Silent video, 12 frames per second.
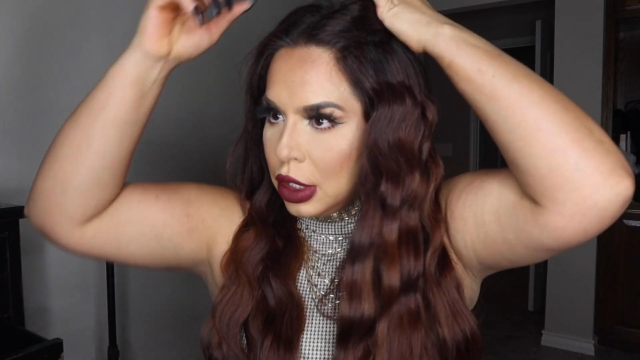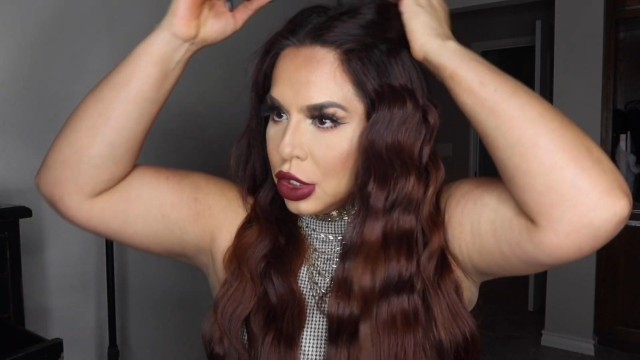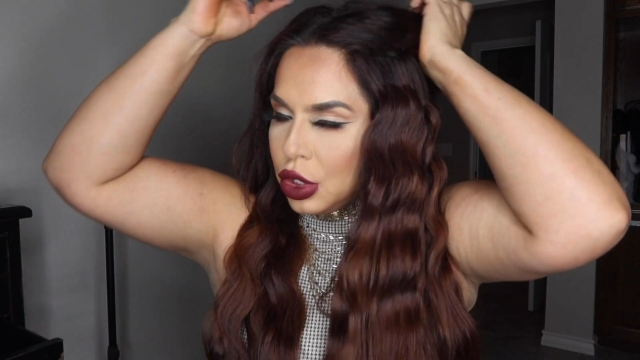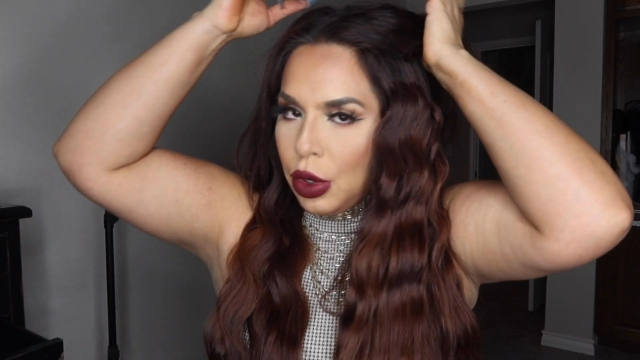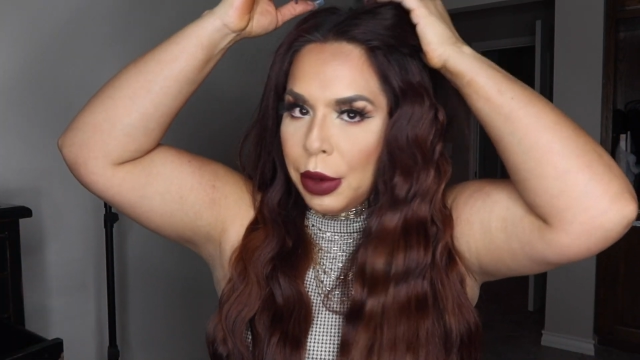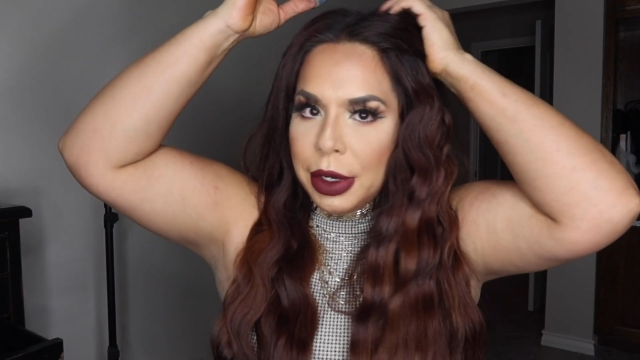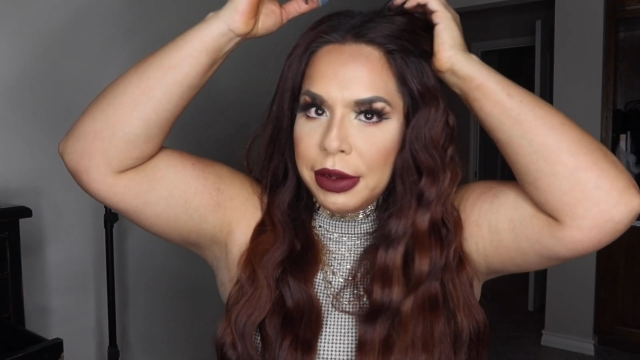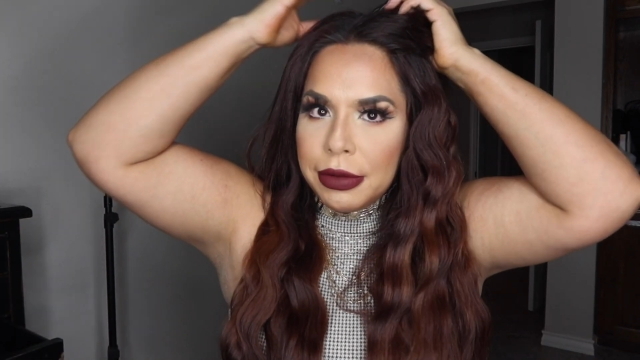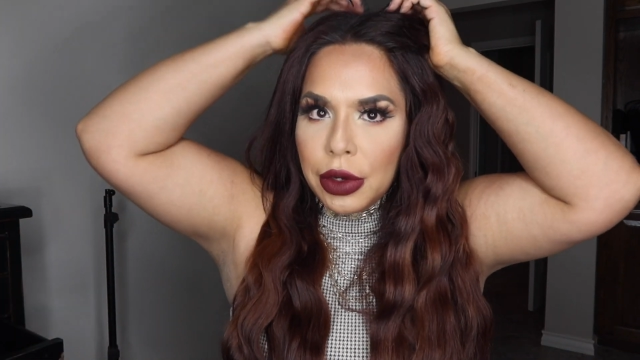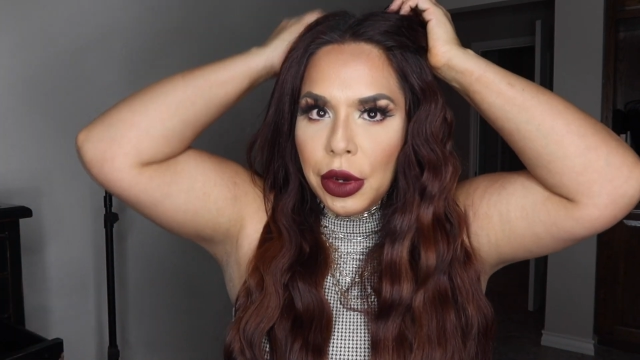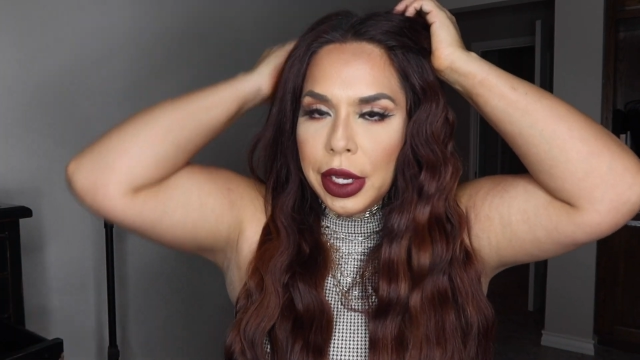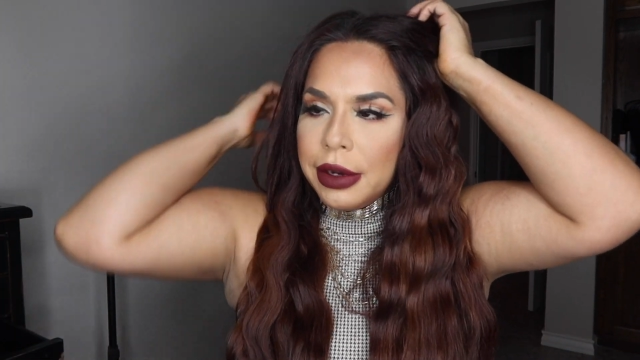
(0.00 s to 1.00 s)
So I'm gonna
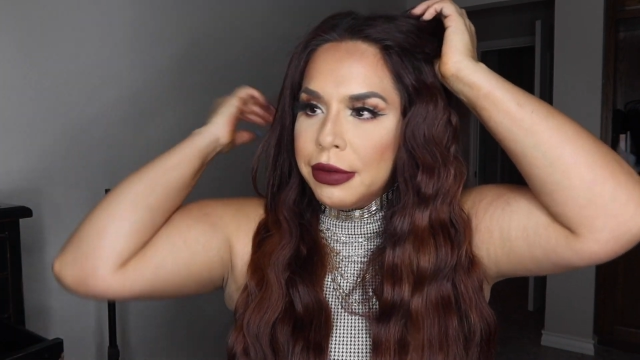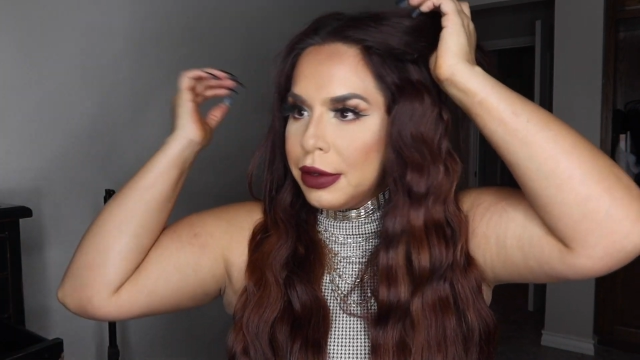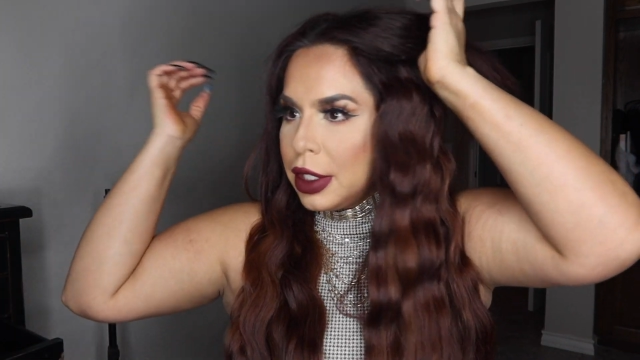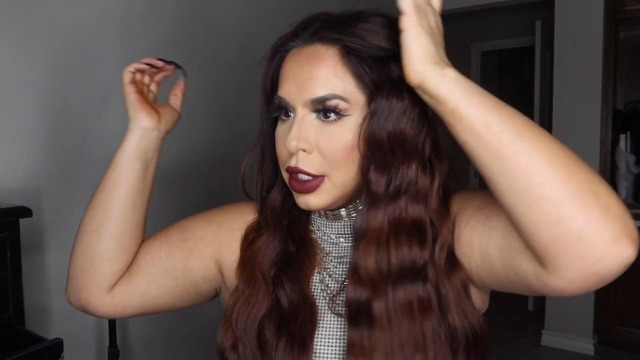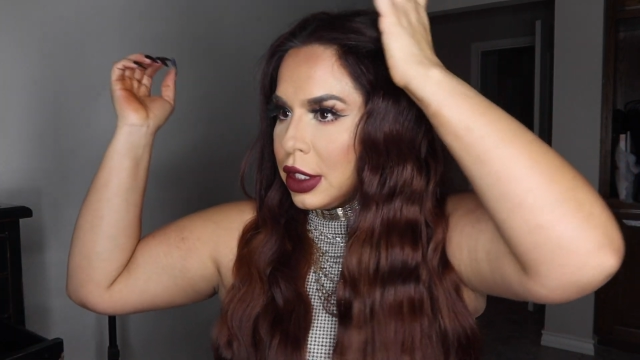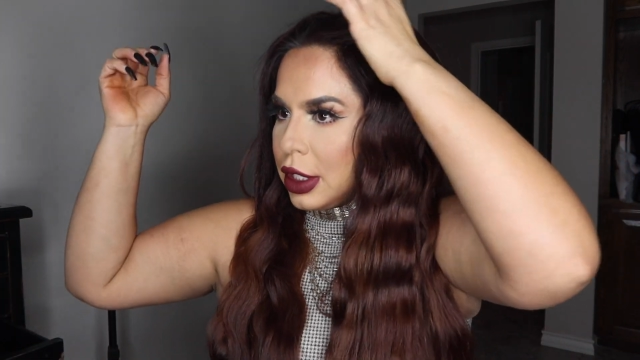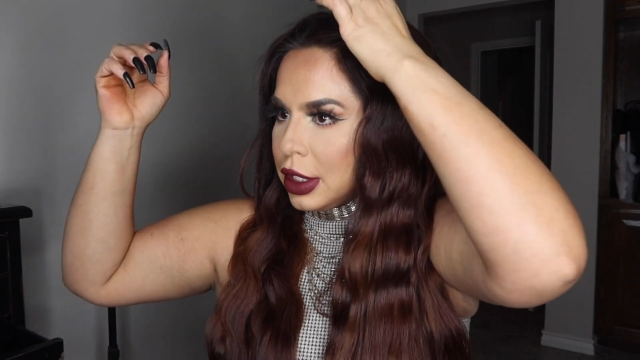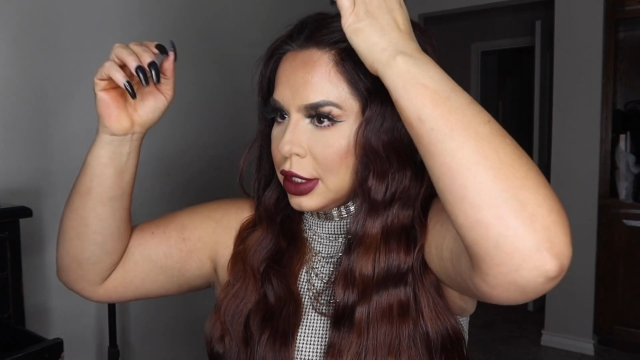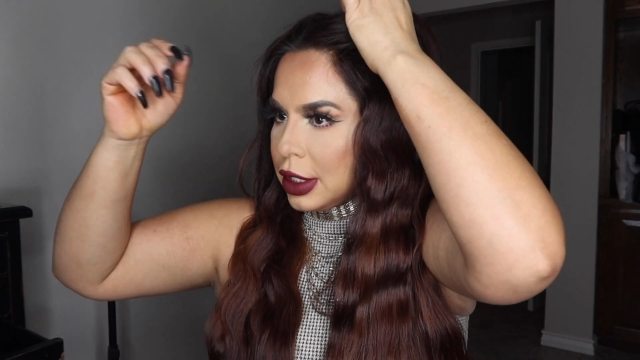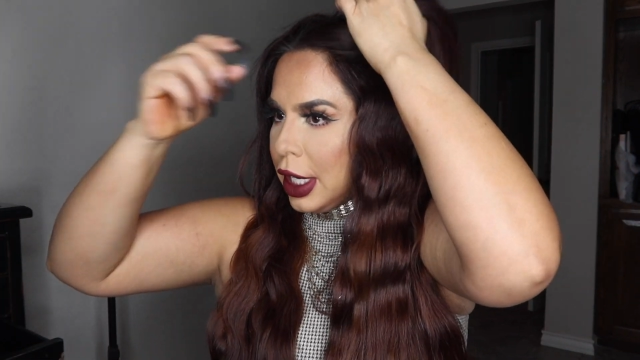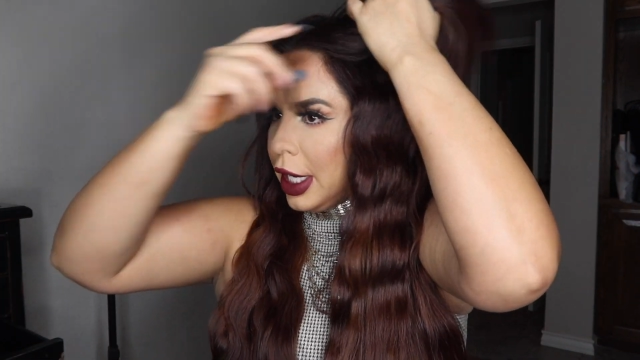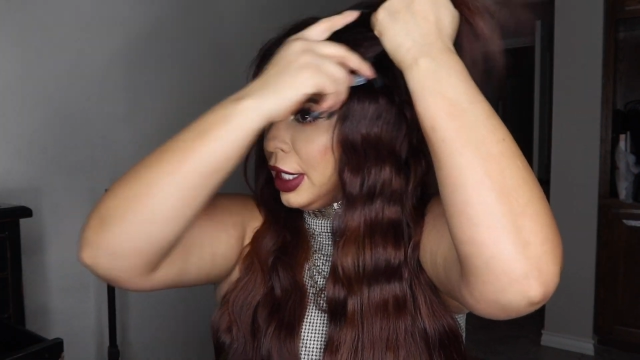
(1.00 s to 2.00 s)
go ahead and finish this
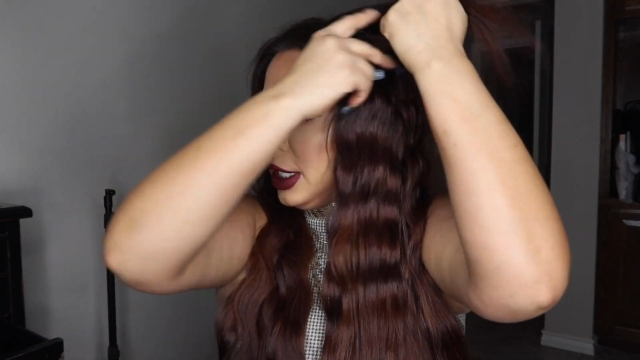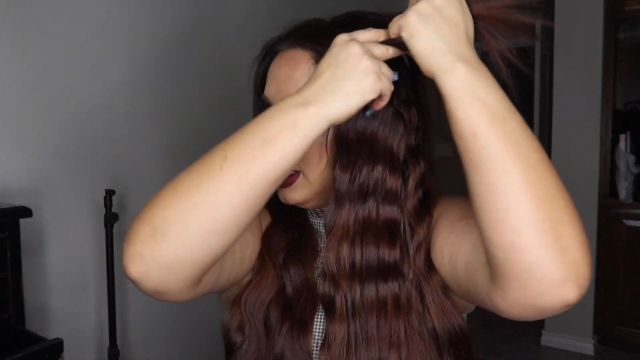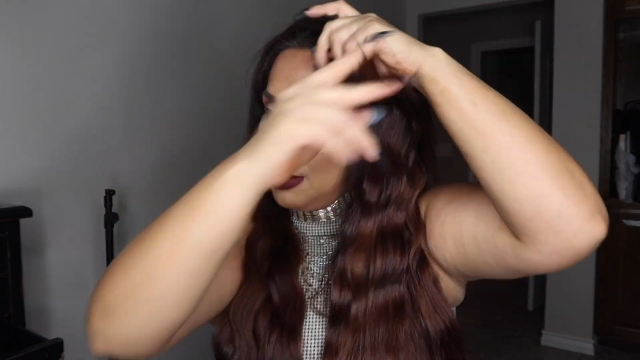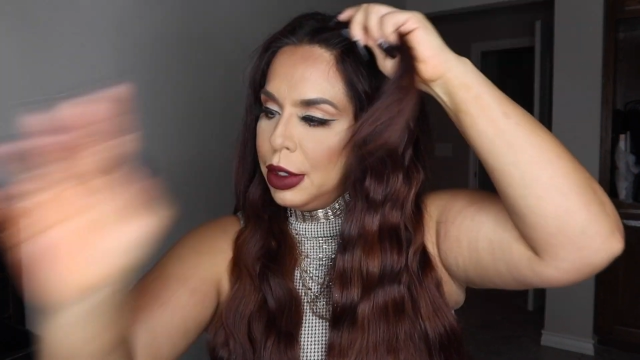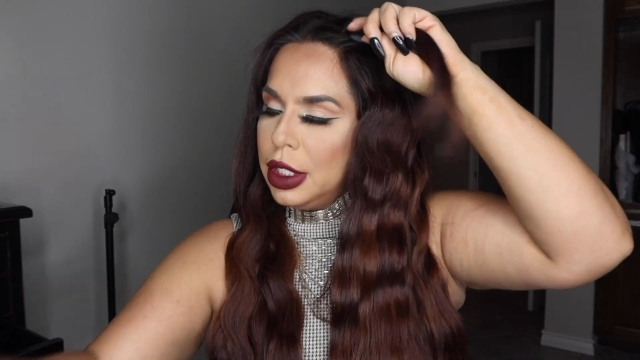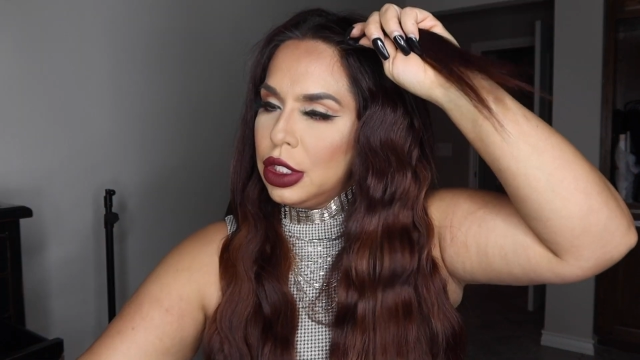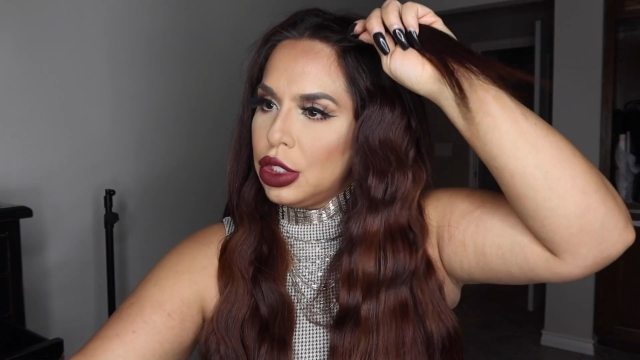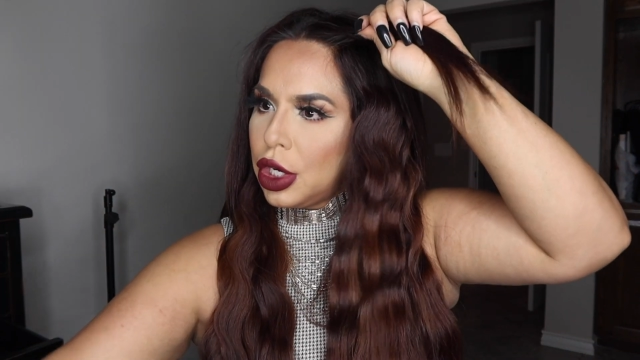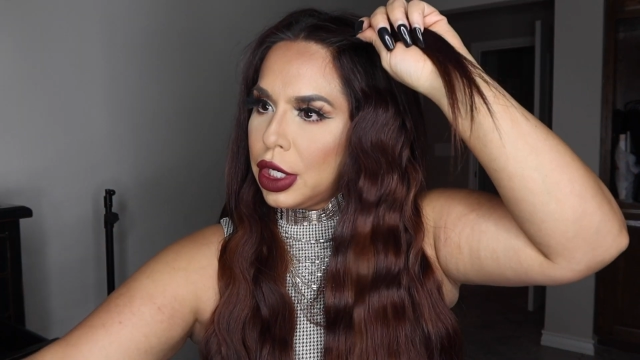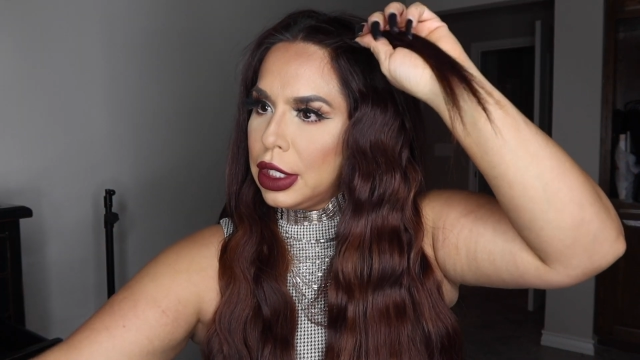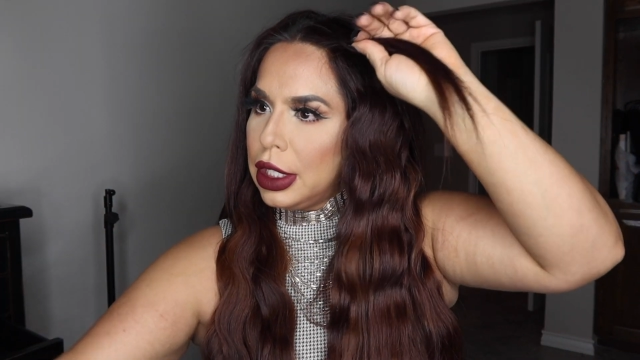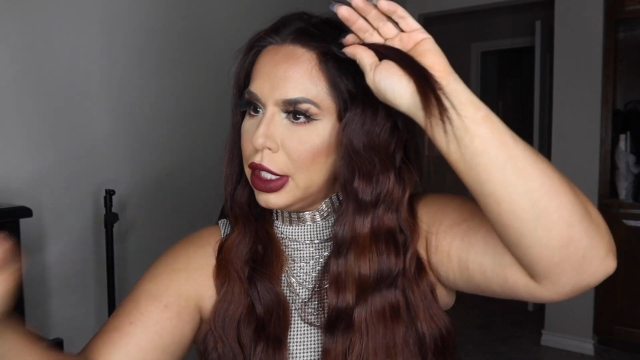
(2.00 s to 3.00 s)
side. I'm gonna start a